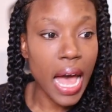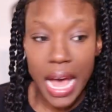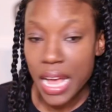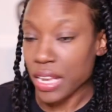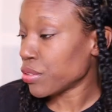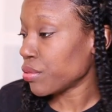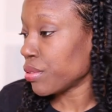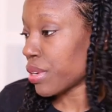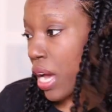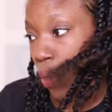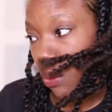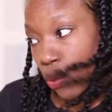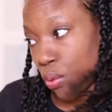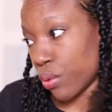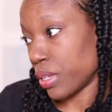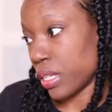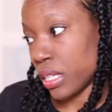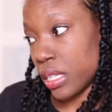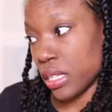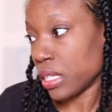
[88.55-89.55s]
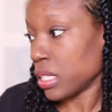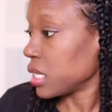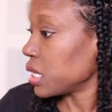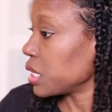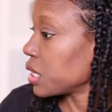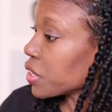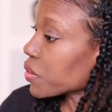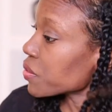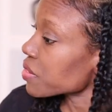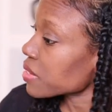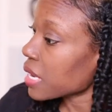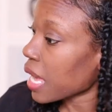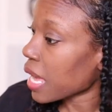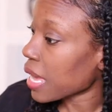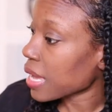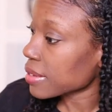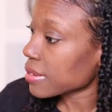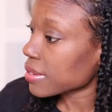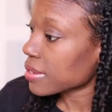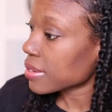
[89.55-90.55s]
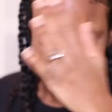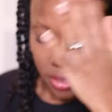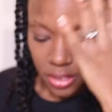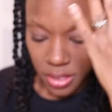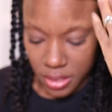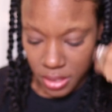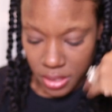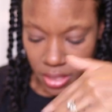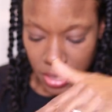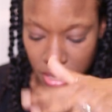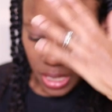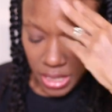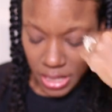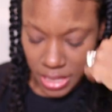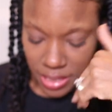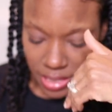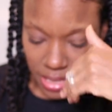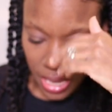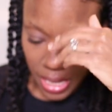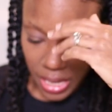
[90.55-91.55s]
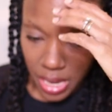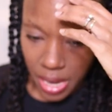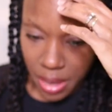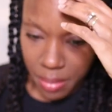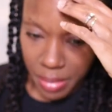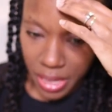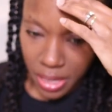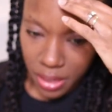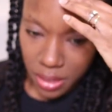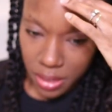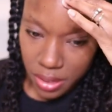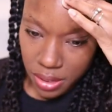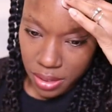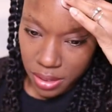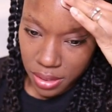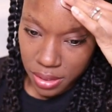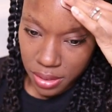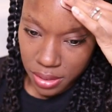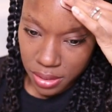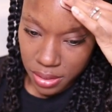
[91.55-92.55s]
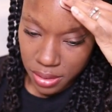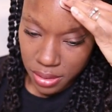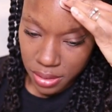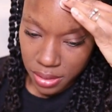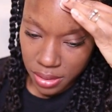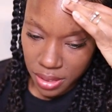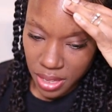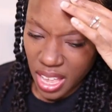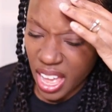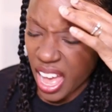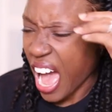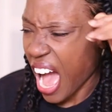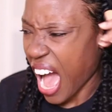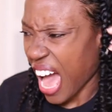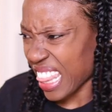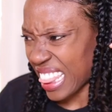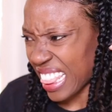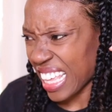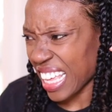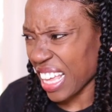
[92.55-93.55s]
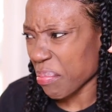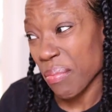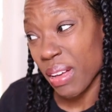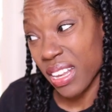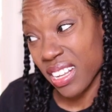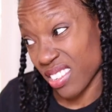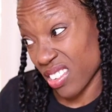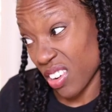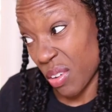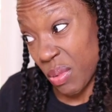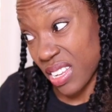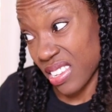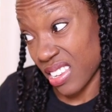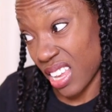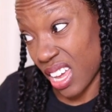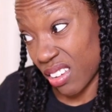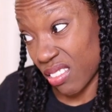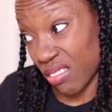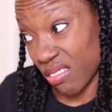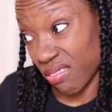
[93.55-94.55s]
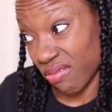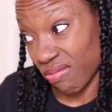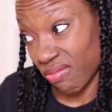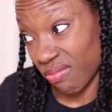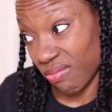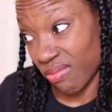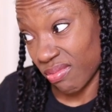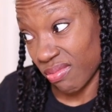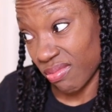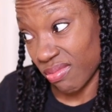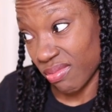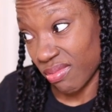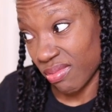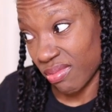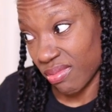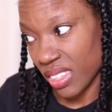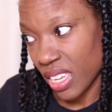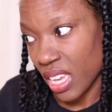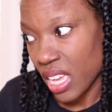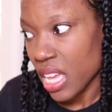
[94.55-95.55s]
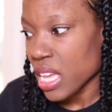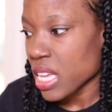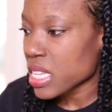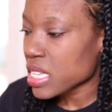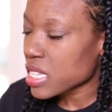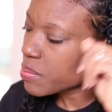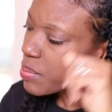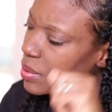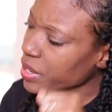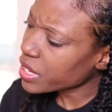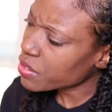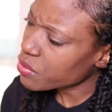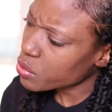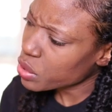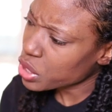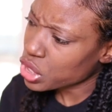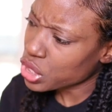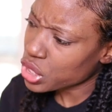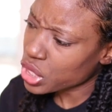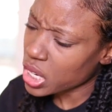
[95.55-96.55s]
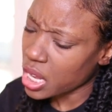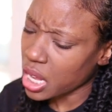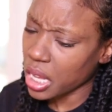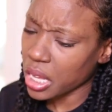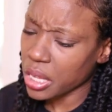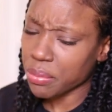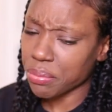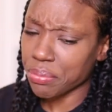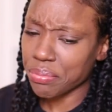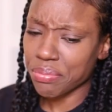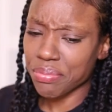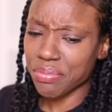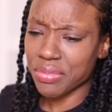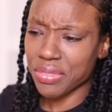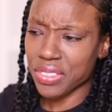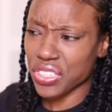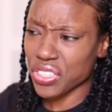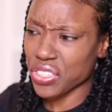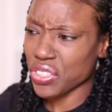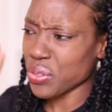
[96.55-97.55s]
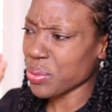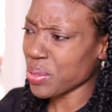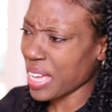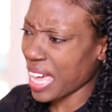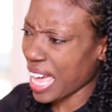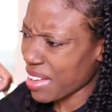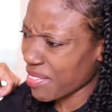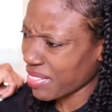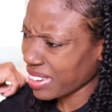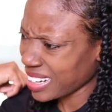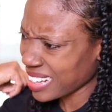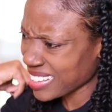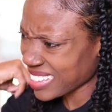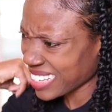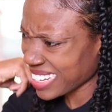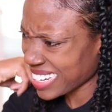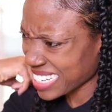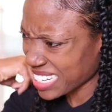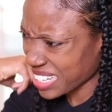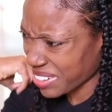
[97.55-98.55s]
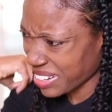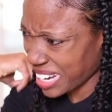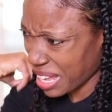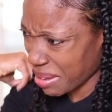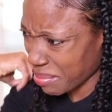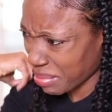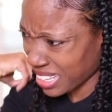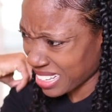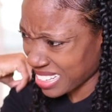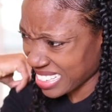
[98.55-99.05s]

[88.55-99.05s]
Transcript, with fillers: I do not want none of your snacks in the state that I'm in. I think I'm about to start my cycle. Speaking of which, do you have any sanitary